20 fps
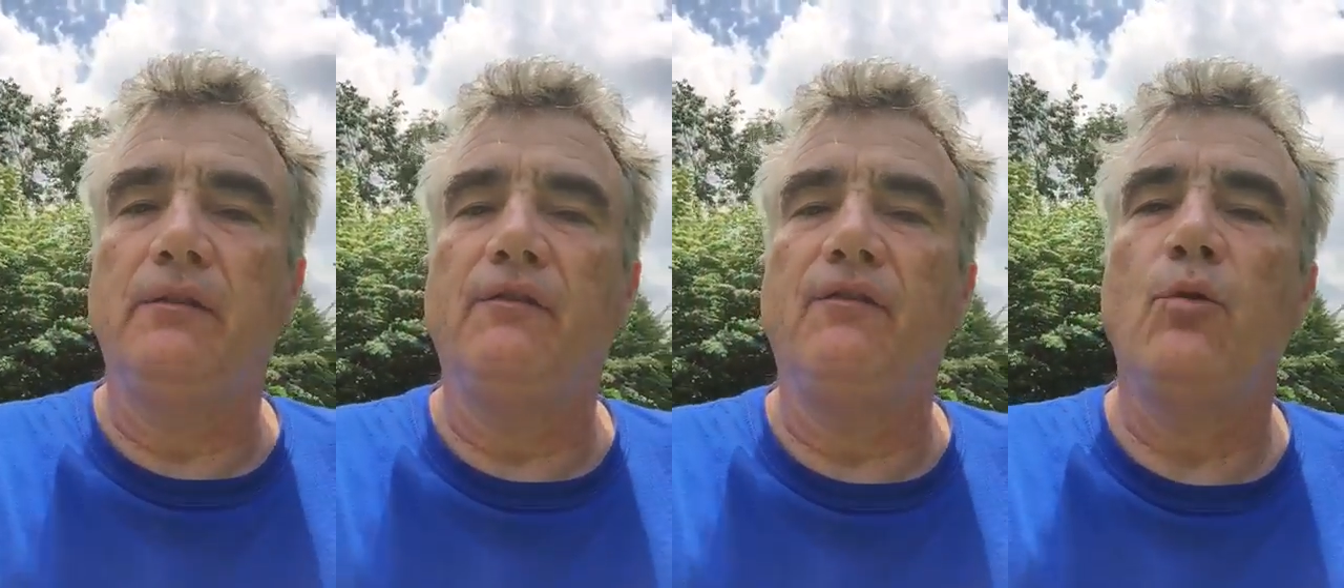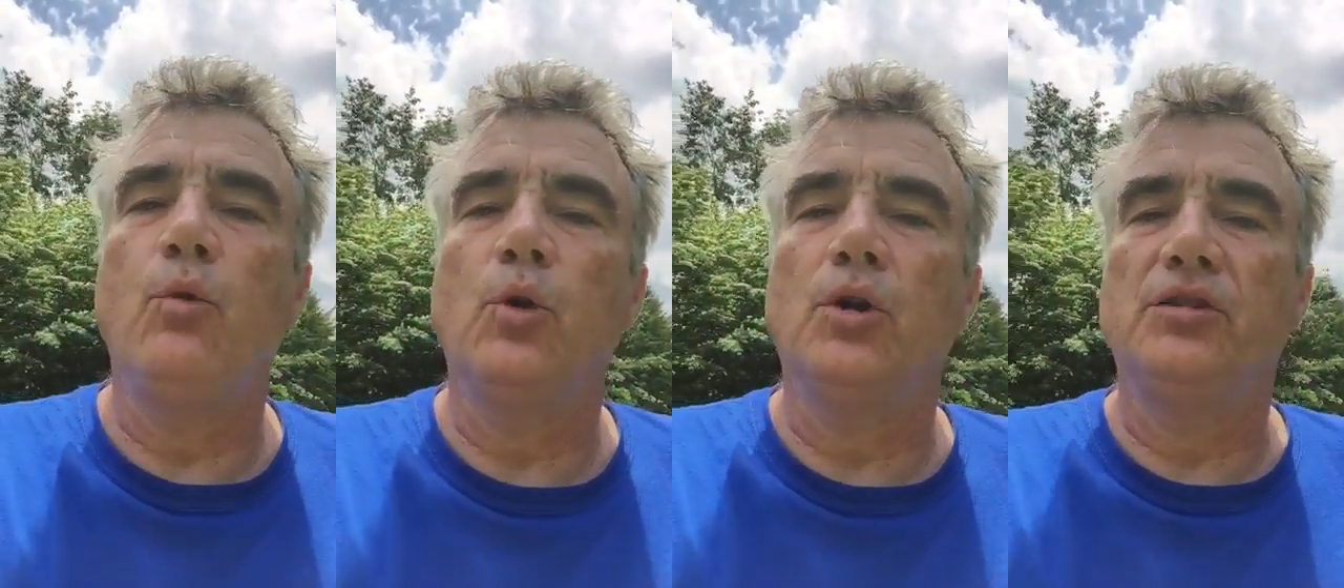the
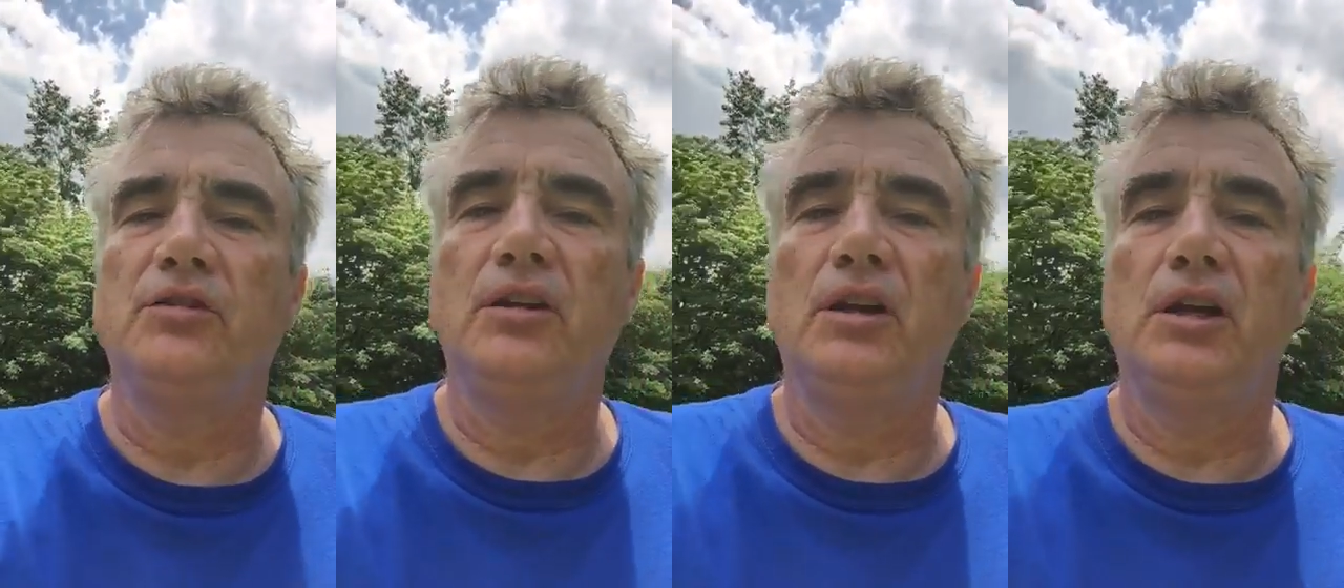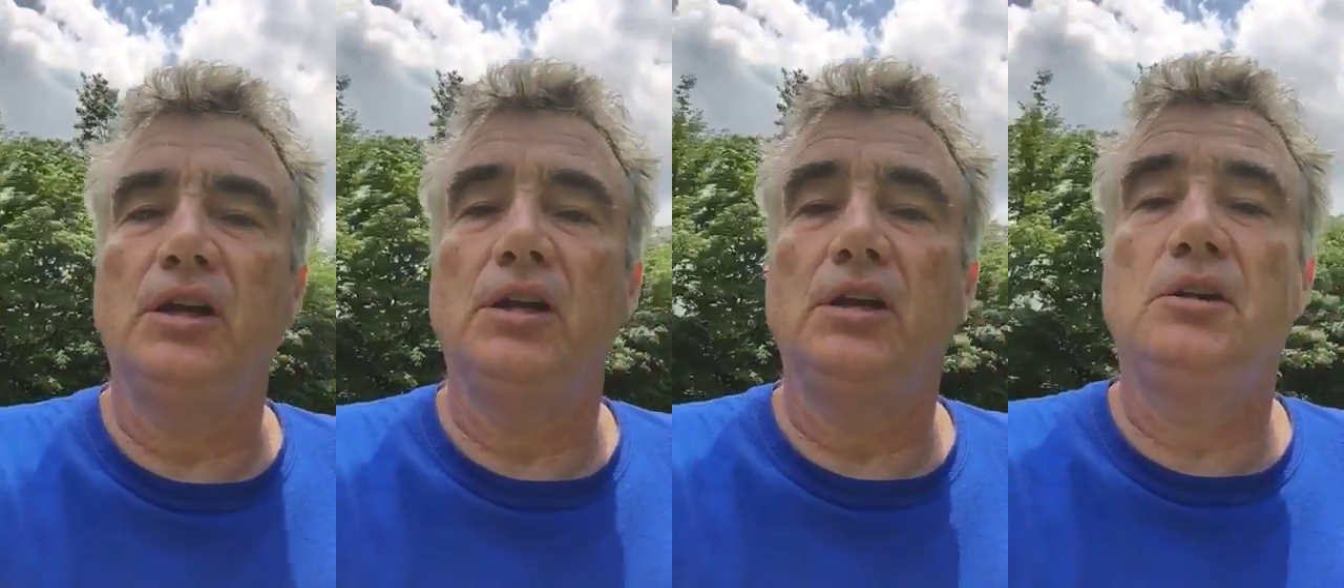
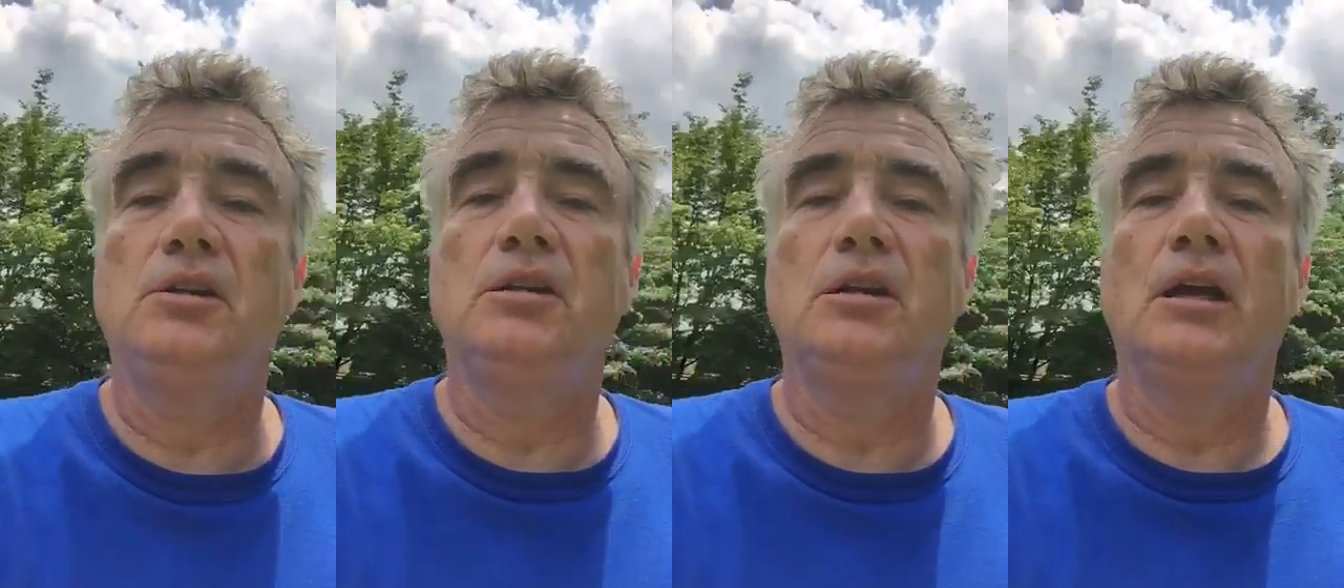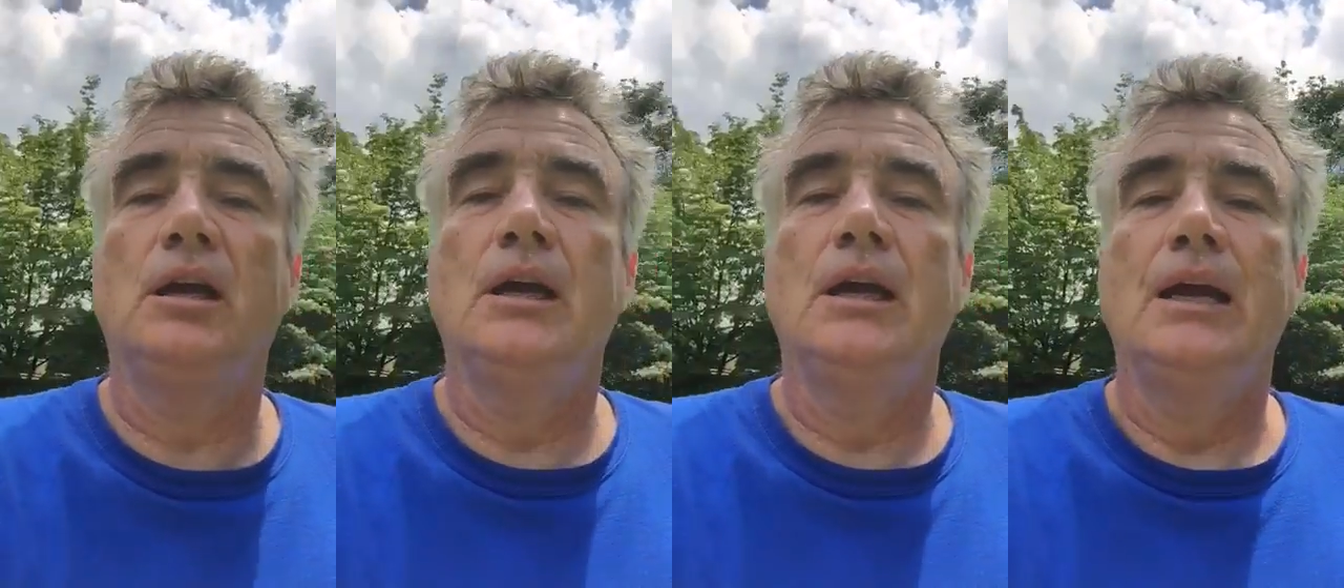
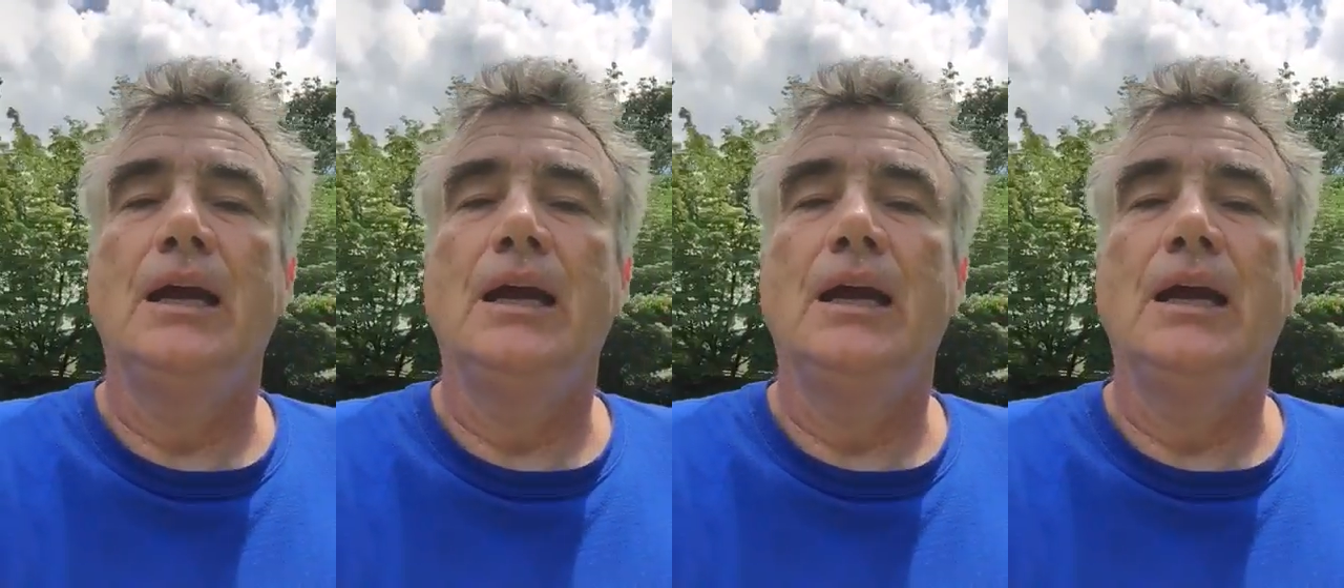forces